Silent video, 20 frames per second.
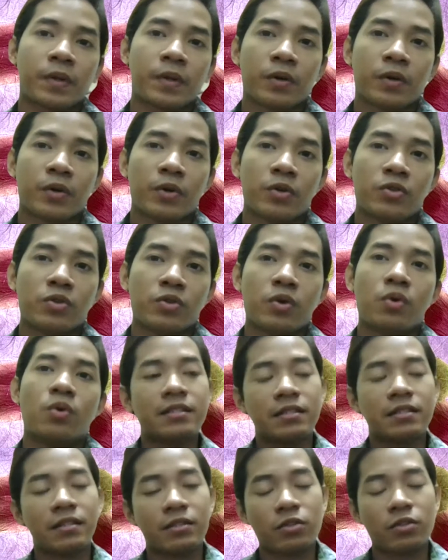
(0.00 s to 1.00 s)
So
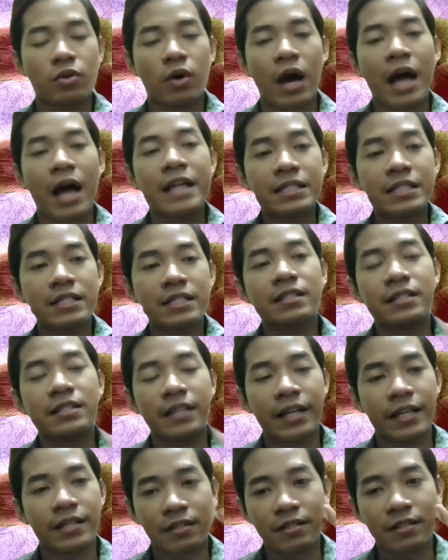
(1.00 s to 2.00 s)
until
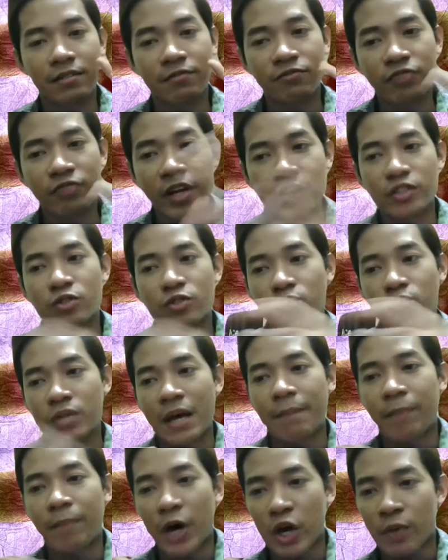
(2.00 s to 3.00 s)
it reach to
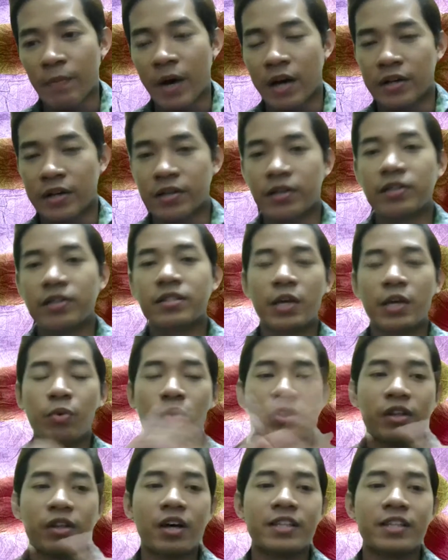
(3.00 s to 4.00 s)
that biomarkers, it
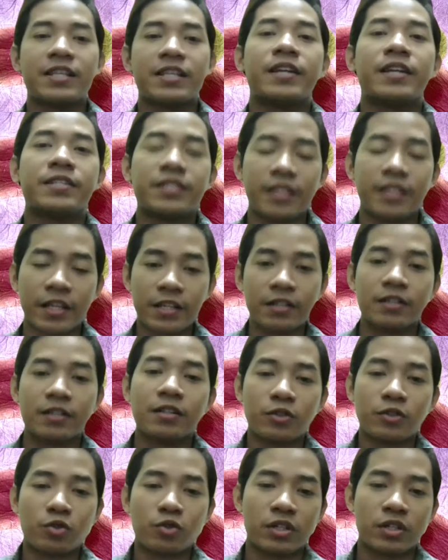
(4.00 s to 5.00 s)
will not send a signal
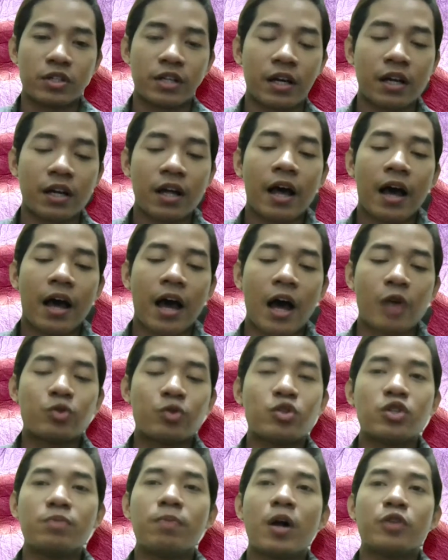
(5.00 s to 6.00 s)
to
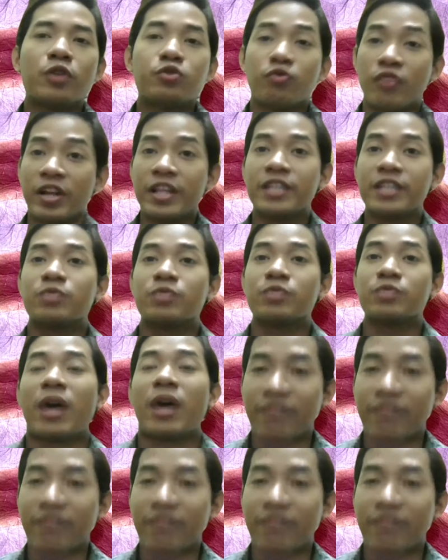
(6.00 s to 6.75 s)
the ball to release whatever